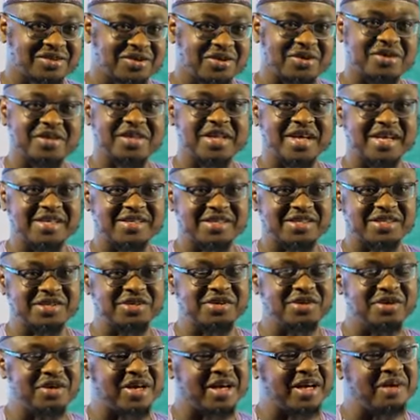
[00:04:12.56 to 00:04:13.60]
other
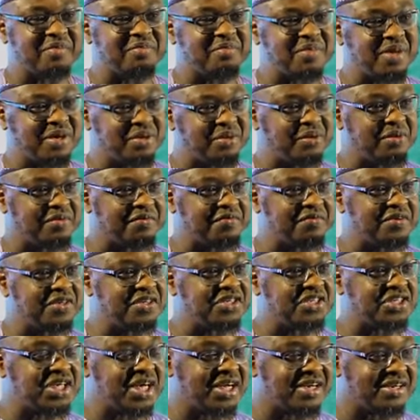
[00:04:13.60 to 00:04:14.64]
senior government
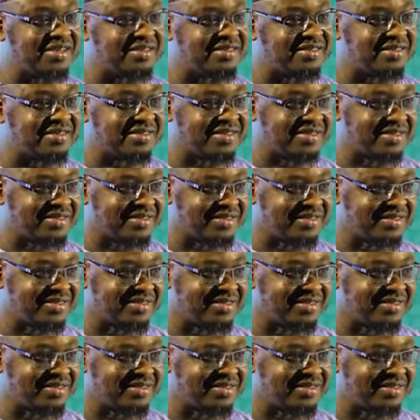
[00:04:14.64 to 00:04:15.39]
officials